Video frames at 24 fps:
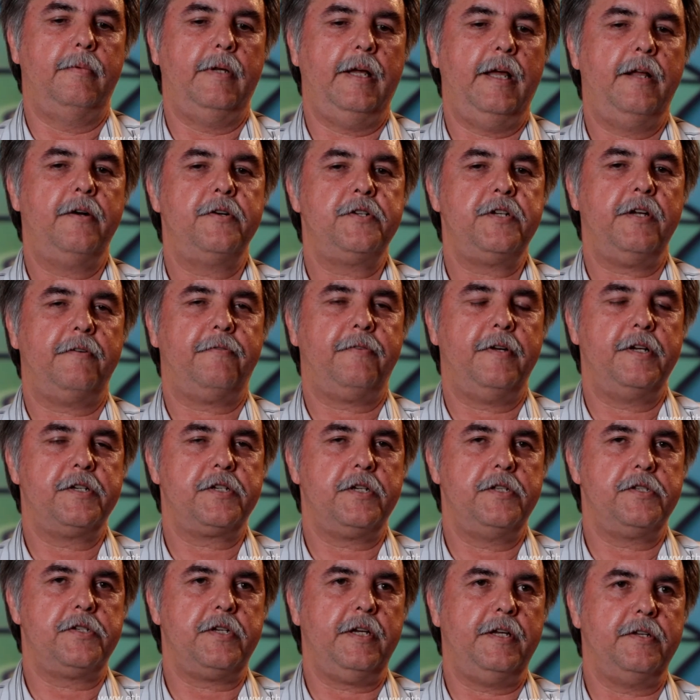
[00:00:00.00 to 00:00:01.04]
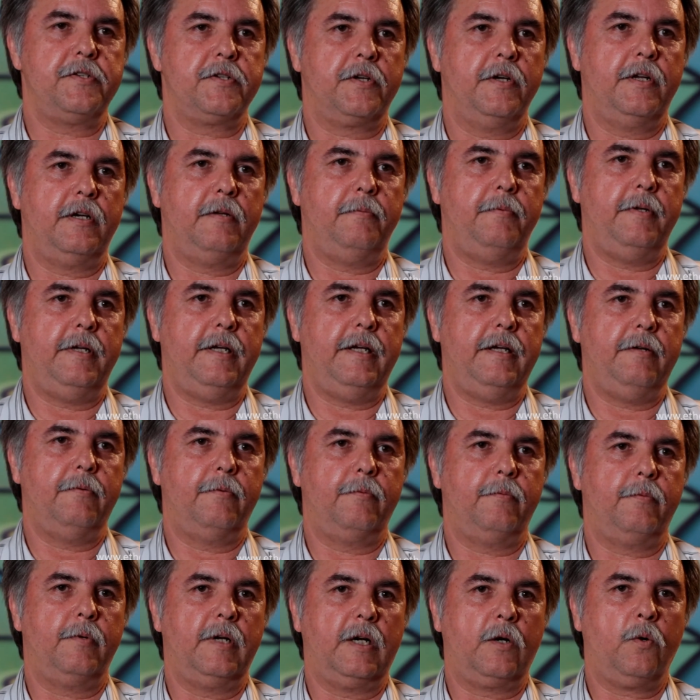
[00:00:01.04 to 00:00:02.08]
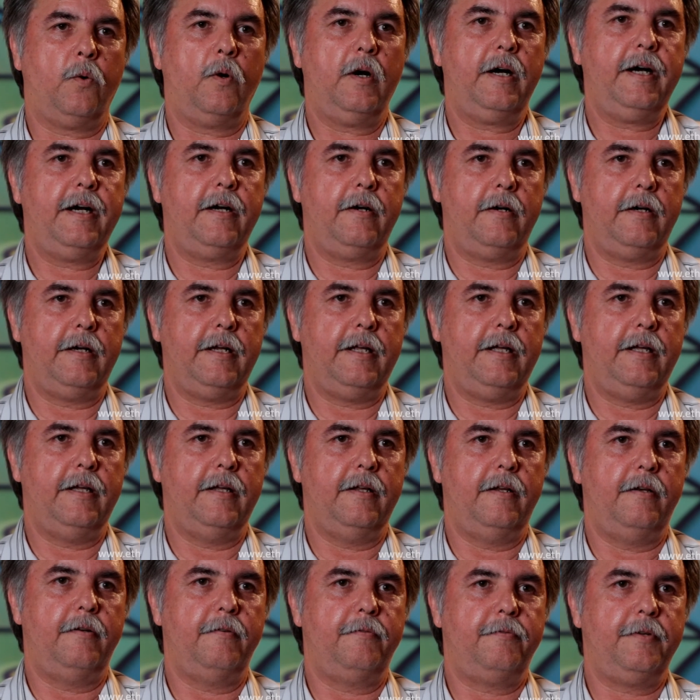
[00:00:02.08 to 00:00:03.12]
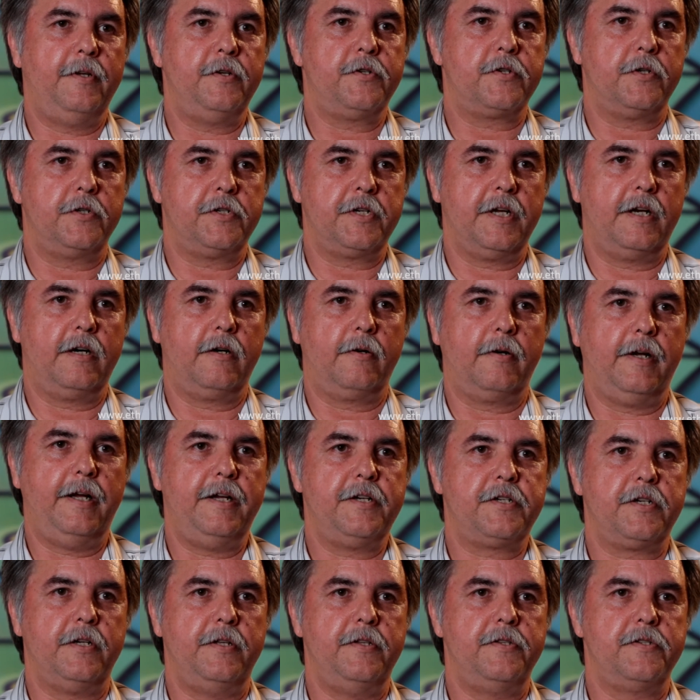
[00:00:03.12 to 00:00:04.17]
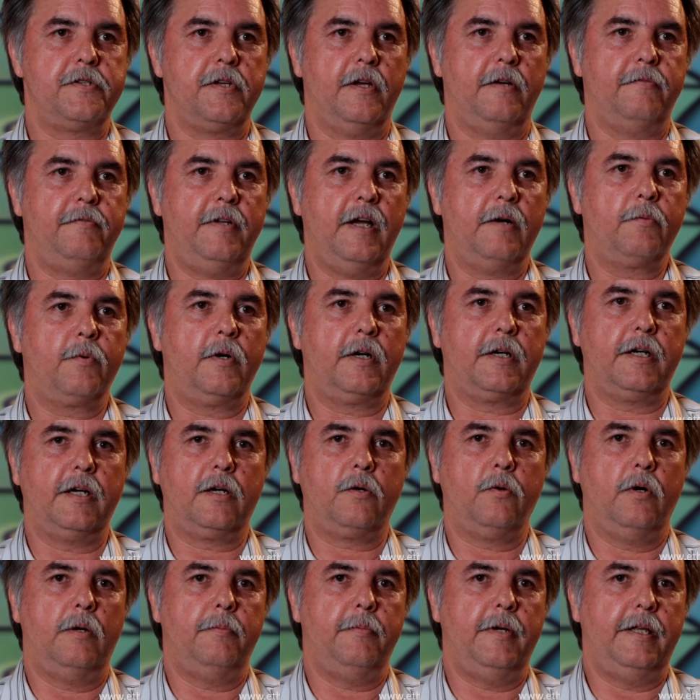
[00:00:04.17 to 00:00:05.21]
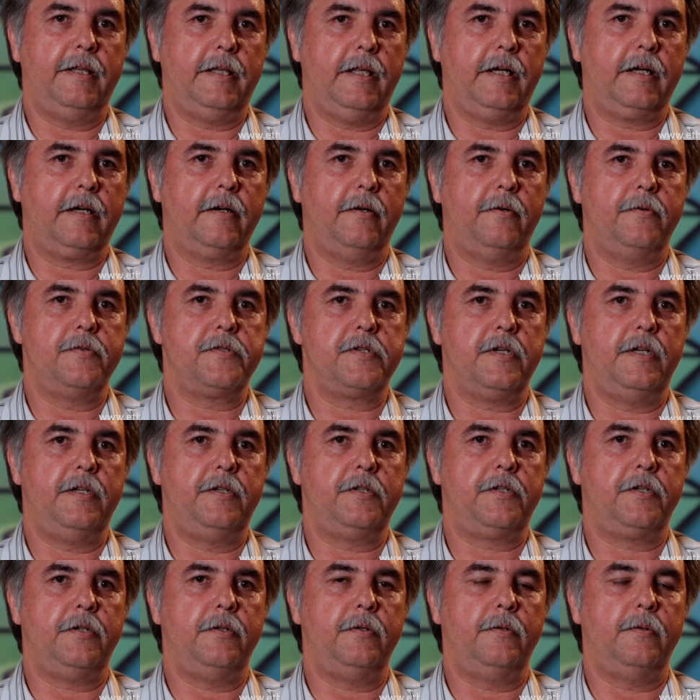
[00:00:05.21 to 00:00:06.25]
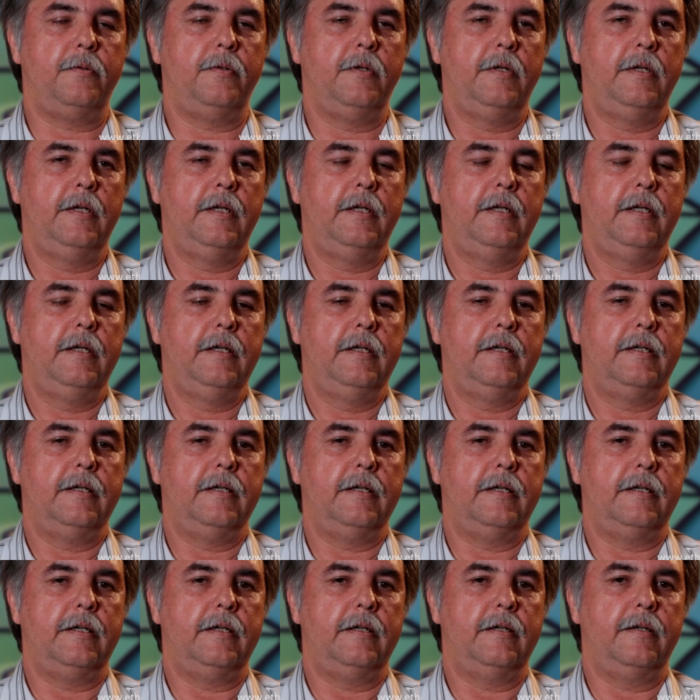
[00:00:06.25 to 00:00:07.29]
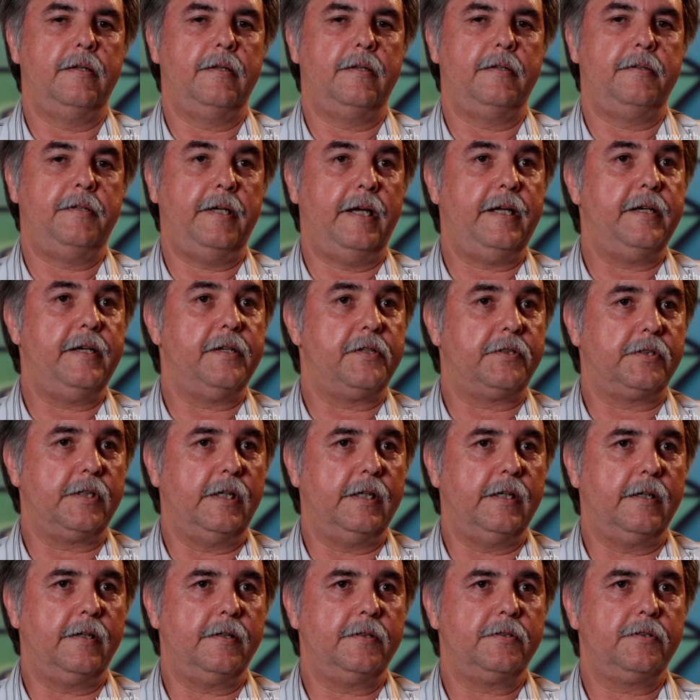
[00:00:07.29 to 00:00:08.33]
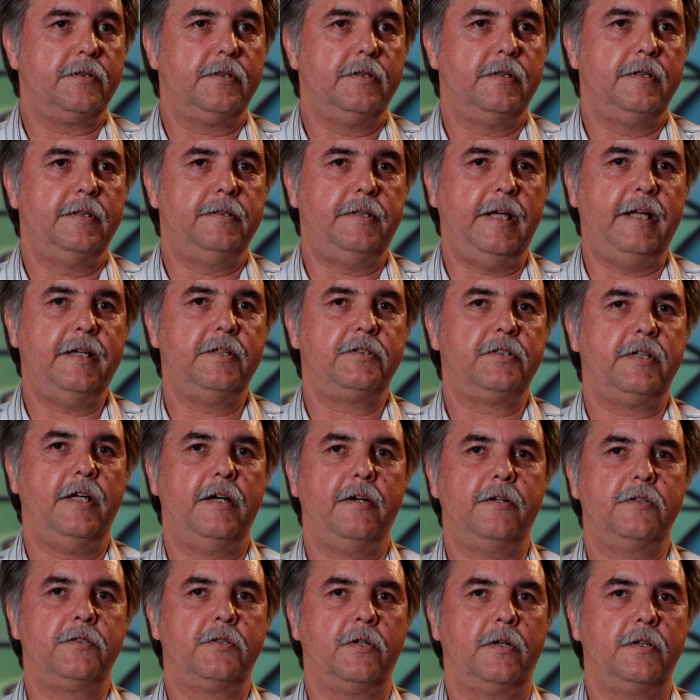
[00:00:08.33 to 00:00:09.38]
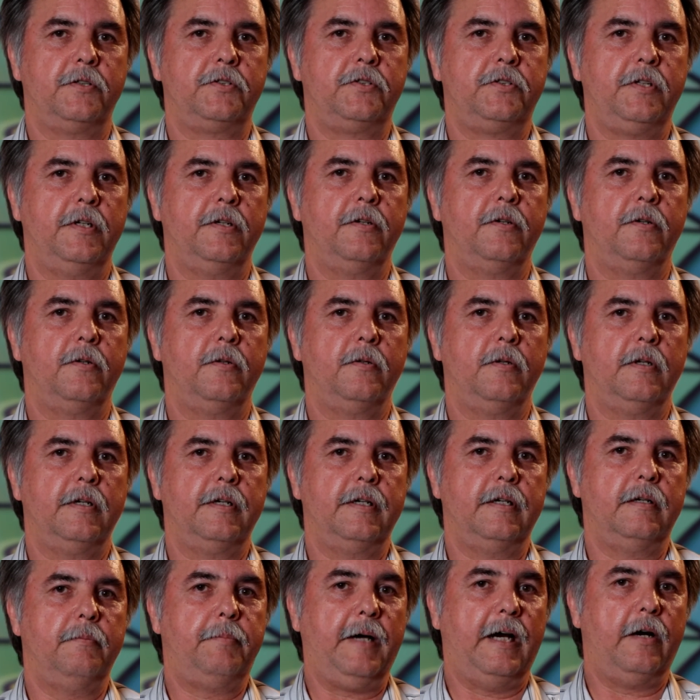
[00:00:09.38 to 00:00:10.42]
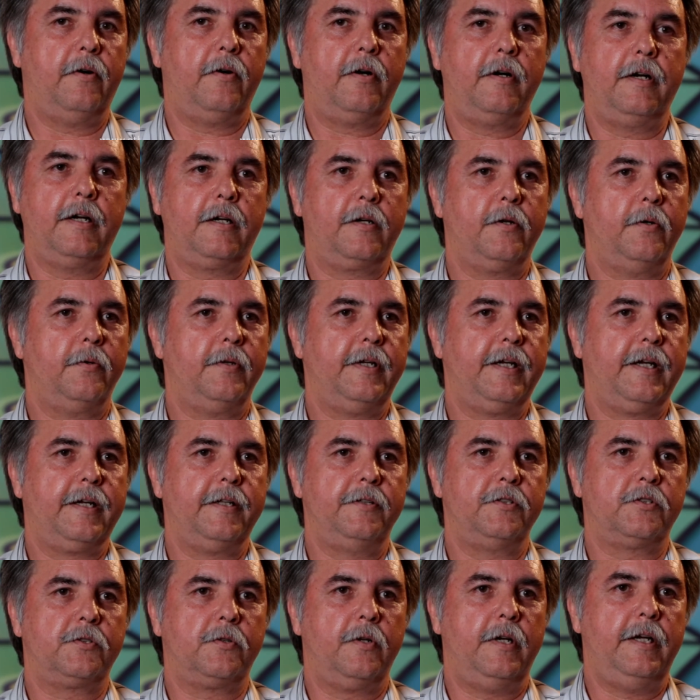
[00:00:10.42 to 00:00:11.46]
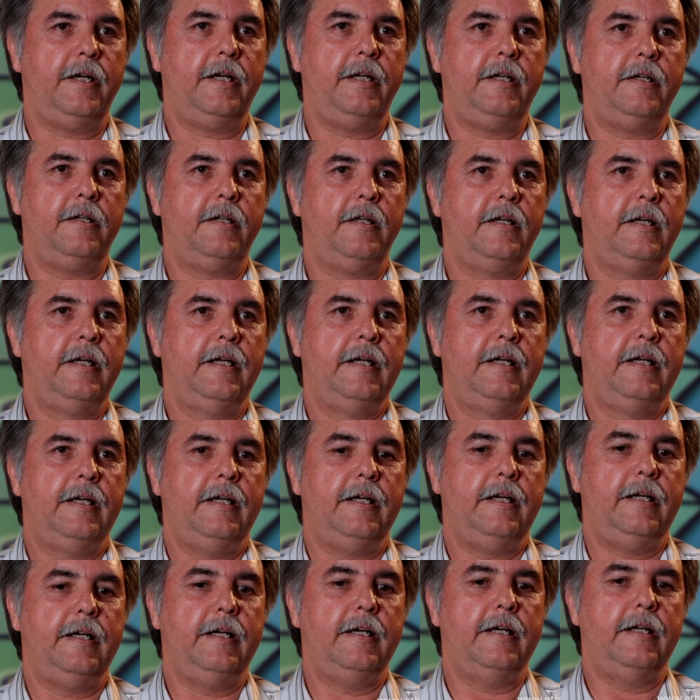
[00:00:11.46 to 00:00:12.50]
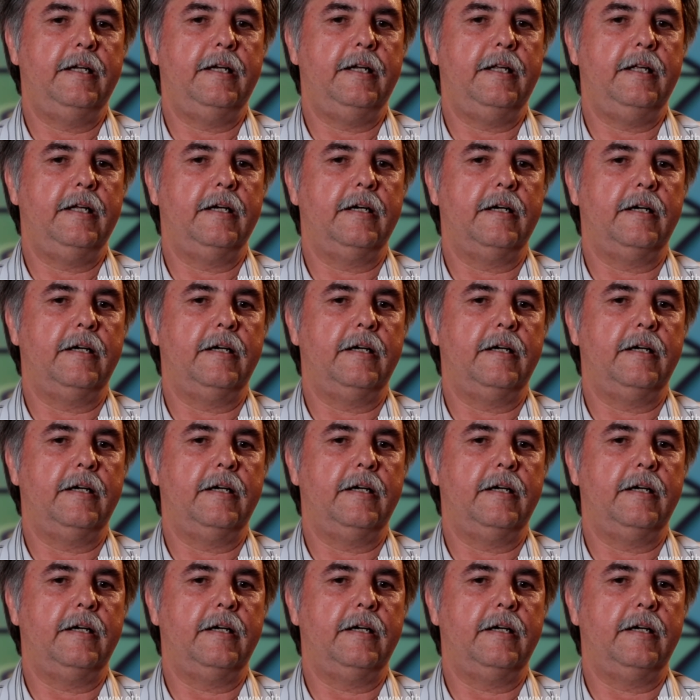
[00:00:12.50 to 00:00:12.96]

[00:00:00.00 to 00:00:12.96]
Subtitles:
Energy efficiency is going to be required in future generations of network equipment that goes into data centers. Data centers are still power and cooling constrained, and